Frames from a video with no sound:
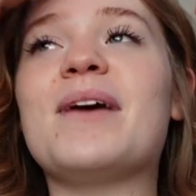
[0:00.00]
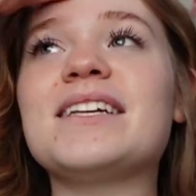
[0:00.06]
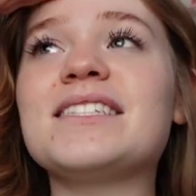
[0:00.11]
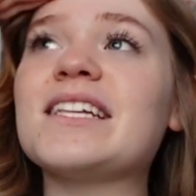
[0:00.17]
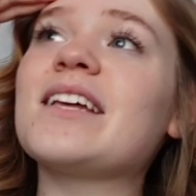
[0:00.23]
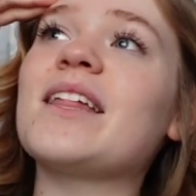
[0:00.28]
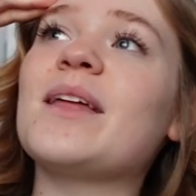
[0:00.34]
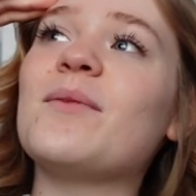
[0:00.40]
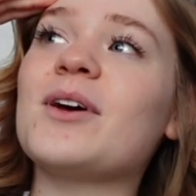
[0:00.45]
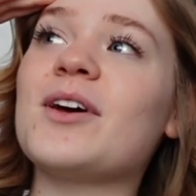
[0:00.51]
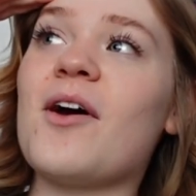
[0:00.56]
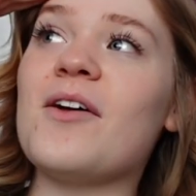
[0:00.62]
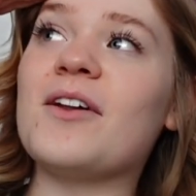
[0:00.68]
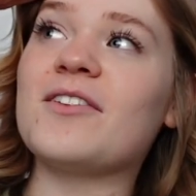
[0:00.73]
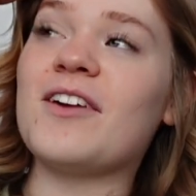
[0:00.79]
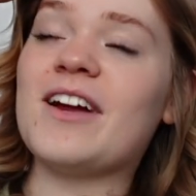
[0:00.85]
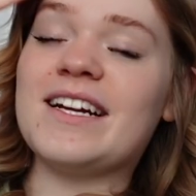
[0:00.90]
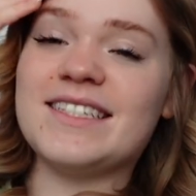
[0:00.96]
Basically what
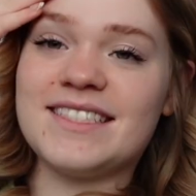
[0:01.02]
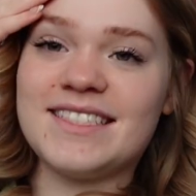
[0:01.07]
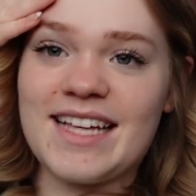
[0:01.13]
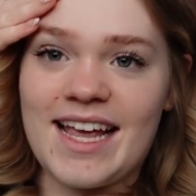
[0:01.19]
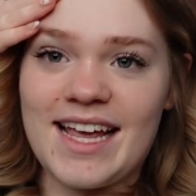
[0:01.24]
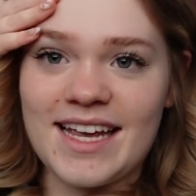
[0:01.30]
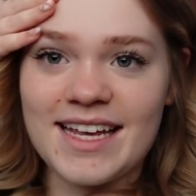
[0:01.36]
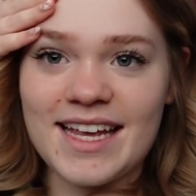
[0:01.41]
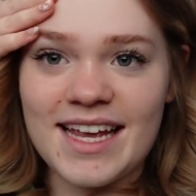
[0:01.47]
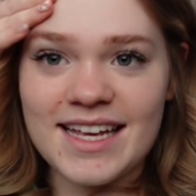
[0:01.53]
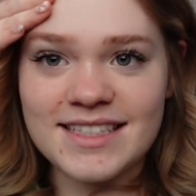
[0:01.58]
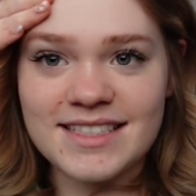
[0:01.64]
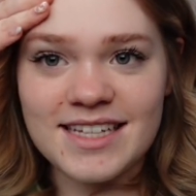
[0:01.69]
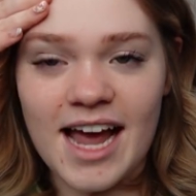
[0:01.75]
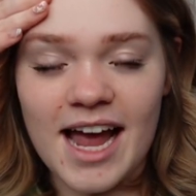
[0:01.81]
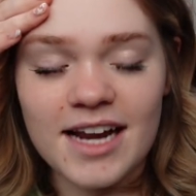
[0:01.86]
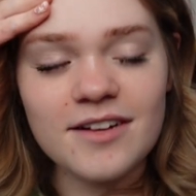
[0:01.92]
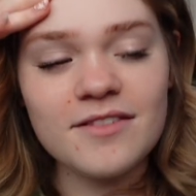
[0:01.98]
Conan Gray is saying, it's
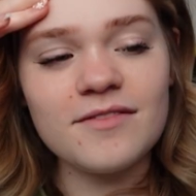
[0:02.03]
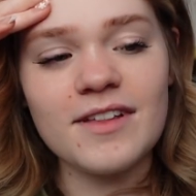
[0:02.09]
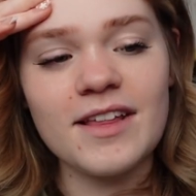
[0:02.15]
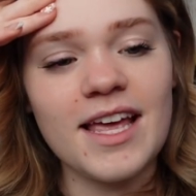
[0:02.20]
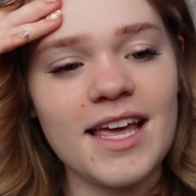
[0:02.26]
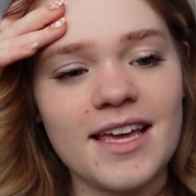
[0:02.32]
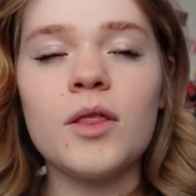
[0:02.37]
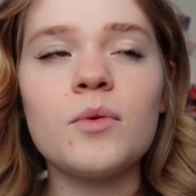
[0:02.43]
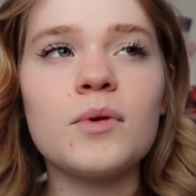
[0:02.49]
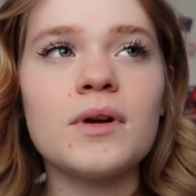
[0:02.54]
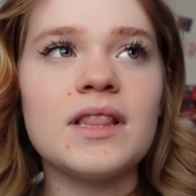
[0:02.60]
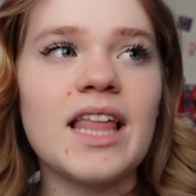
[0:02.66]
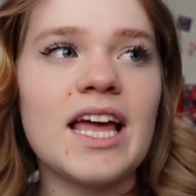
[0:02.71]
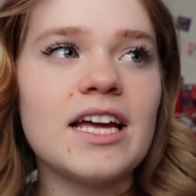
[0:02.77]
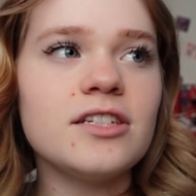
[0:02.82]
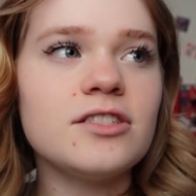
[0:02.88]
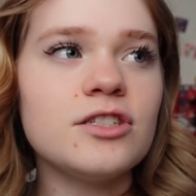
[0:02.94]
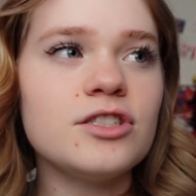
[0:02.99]
kind of like the
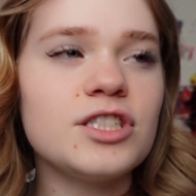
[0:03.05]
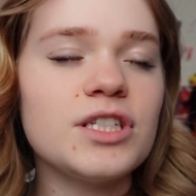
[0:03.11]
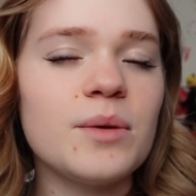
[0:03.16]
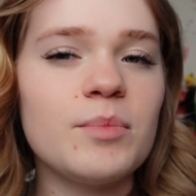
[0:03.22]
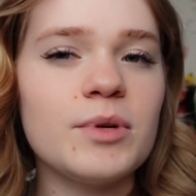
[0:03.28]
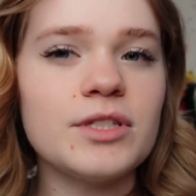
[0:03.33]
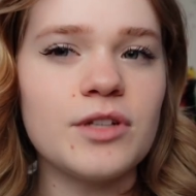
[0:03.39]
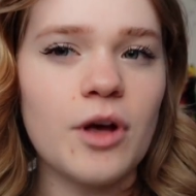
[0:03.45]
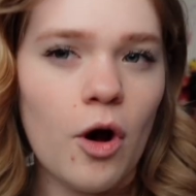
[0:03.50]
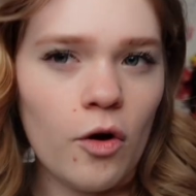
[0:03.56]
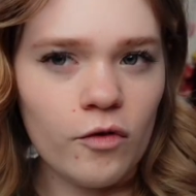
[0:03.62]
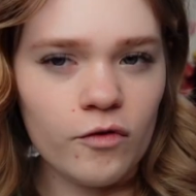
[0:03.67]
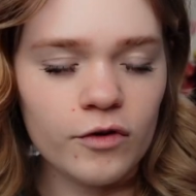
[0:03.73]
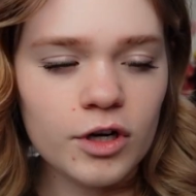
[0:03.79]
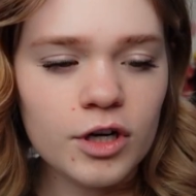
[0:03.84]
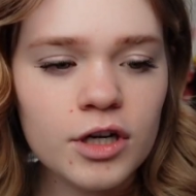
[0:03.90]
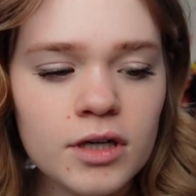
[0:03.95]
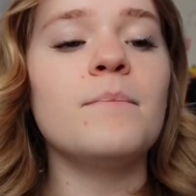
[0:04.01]
relationship is
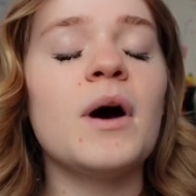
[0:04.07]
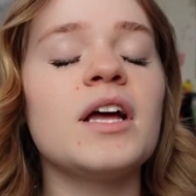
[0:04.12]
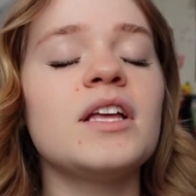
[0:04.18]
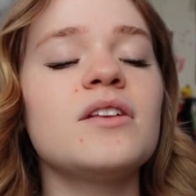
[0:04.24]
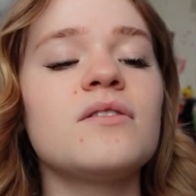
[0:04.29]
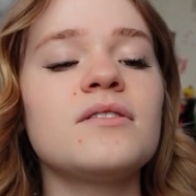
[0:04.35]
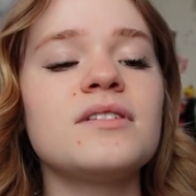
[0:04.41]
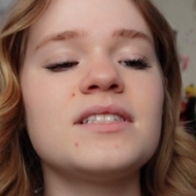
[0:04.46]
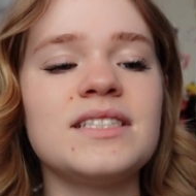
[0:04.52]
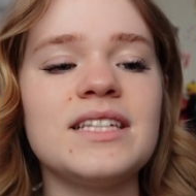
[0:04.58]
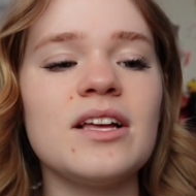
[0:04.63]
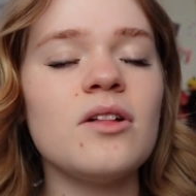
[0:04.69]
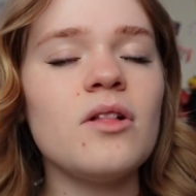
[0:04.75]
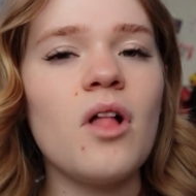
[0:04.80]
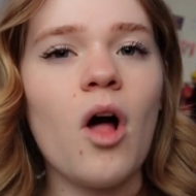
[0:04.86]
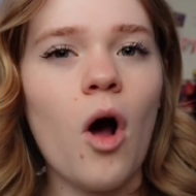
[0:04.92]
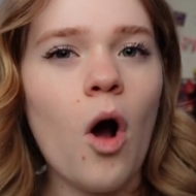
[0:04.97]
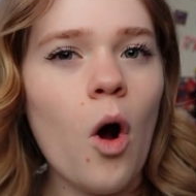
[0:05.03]
over, but you'll
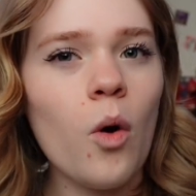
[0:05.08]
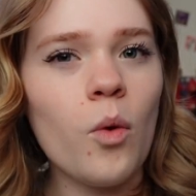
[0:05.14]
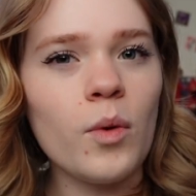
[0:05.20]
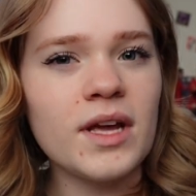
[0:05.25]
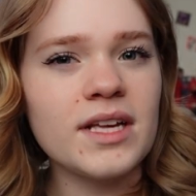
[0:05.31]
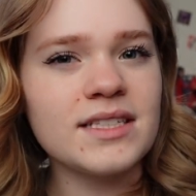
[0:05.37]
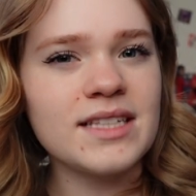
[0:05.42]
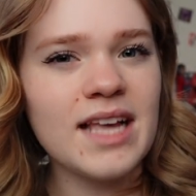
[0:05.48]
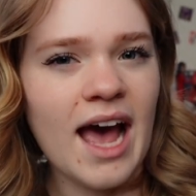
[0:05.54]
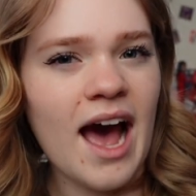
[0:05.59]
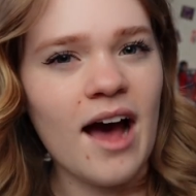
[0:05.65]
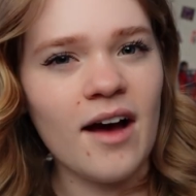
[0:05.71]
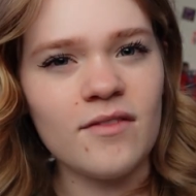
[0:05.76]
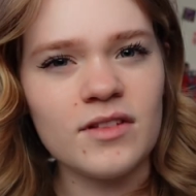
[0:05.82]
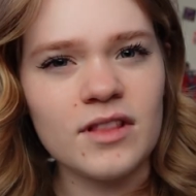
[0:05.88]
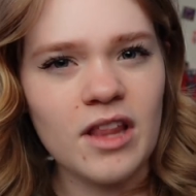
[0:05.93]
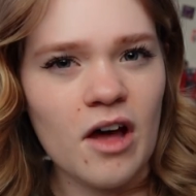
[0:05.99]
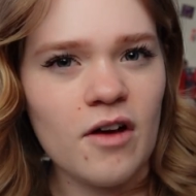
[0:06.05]
still always
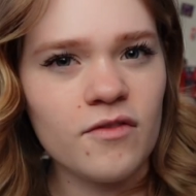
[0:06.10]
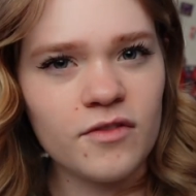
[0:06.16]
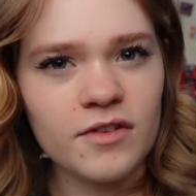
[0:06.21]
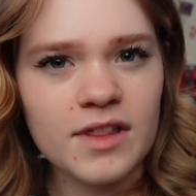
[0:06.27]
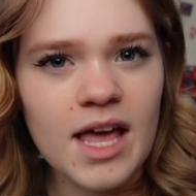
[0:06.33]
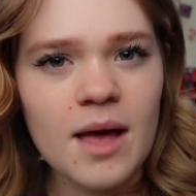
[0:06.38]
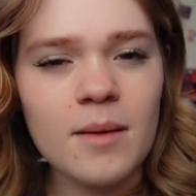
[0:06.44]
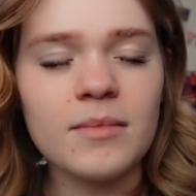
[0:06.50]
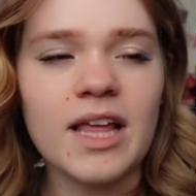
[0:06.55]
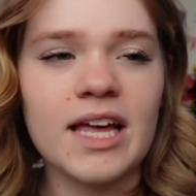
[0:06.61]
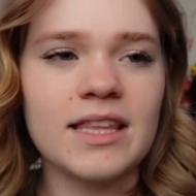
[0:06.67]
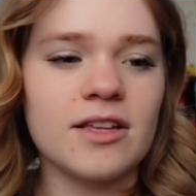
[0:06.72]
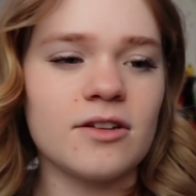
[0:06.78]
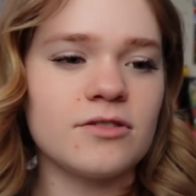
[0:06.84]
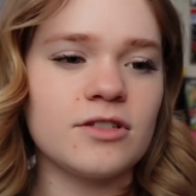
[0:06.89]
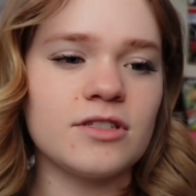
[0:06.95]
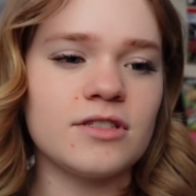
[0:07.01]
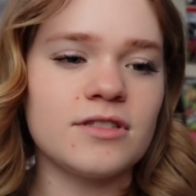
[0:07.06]
have love for them. Like
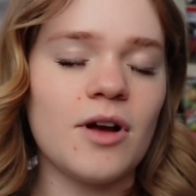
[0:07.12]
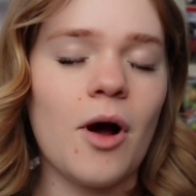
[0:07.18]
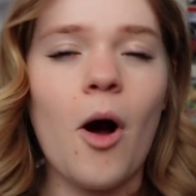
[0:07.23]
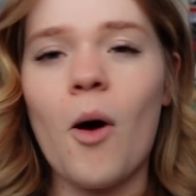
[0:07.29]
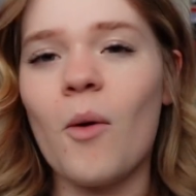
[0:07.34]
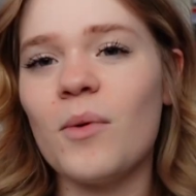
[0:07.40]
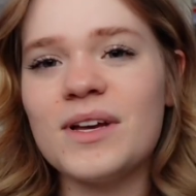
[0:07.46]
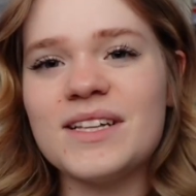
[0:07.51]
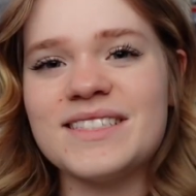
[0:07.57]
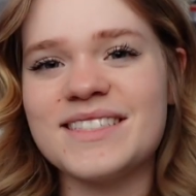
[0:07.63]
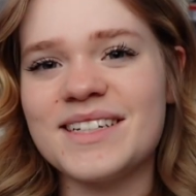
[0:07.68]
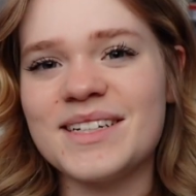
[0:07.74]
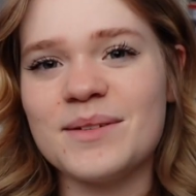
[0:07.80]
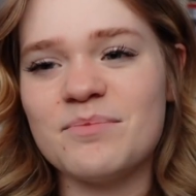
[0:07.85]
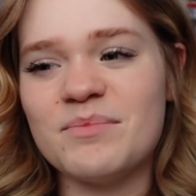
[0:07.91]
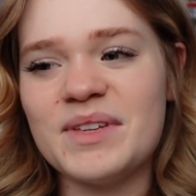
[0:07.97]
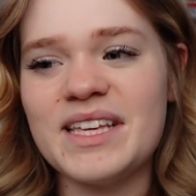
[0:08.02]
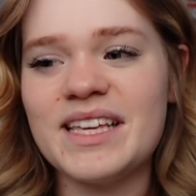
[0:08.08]
they're just always gonna
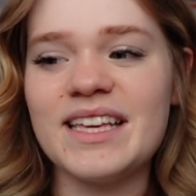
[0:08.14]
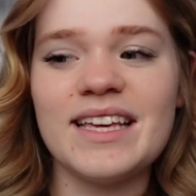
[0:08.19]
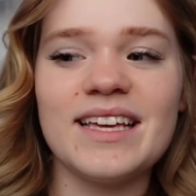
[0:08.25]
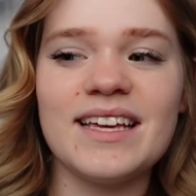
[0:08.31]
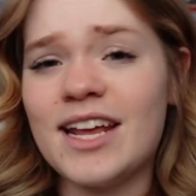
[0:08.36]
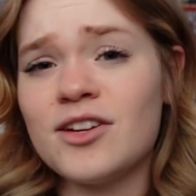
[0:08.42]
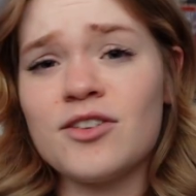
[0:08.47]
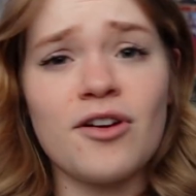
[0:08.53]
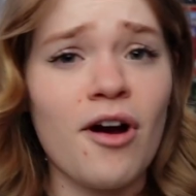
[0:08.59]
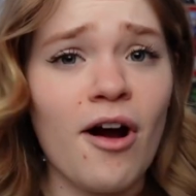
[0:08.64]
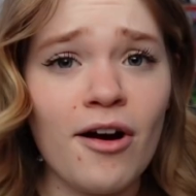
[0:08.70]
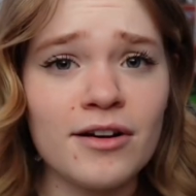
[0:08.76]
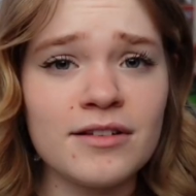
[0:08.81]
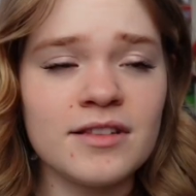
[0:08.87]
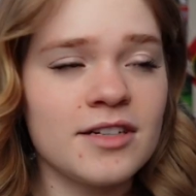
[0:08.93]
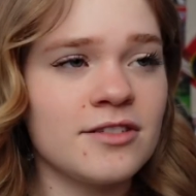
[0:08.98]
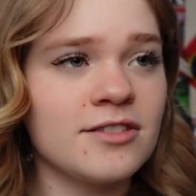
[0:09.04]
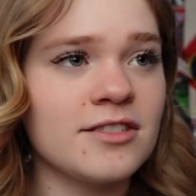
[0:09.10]
be in your
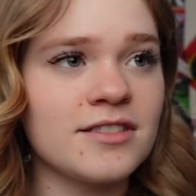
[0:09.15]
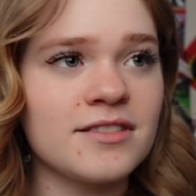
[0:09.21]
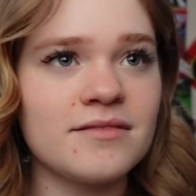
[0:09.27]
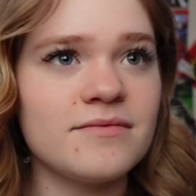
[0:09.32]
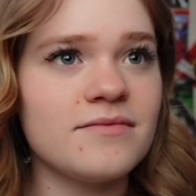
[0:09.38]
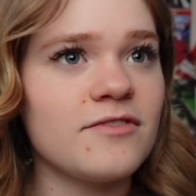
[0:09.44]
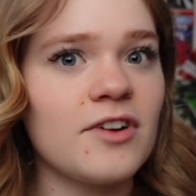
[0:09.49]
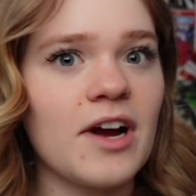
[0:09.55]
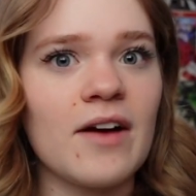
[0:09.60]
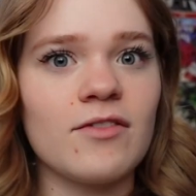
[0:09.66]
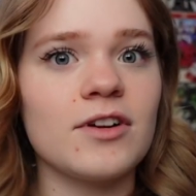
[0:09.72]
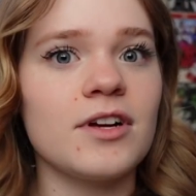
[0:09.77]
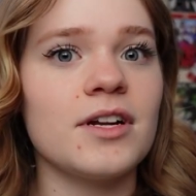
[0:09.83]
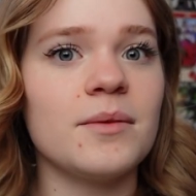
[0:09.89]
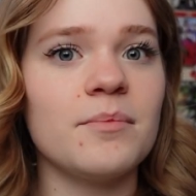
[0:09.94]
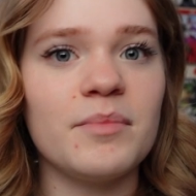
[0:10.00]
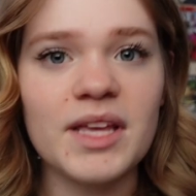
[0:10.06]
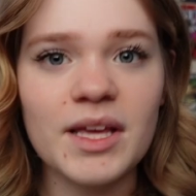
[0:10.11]
heart. They're just forever
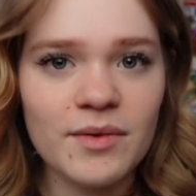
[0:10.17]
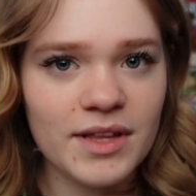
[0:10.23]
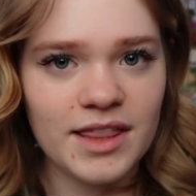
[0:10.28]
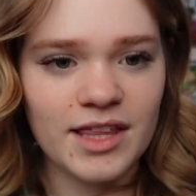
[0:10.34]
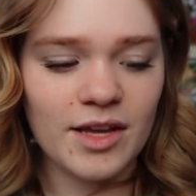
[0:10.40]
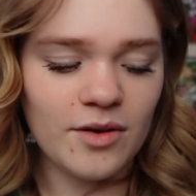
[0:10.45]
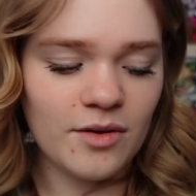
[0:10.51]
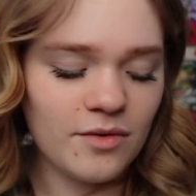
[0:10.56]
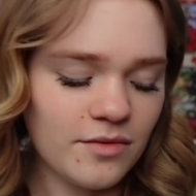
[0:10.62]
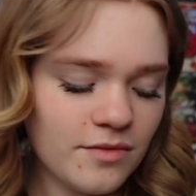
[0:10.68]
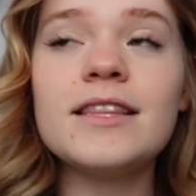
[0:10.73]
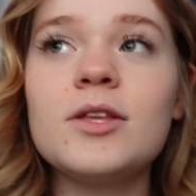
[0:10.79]
gonna be with you.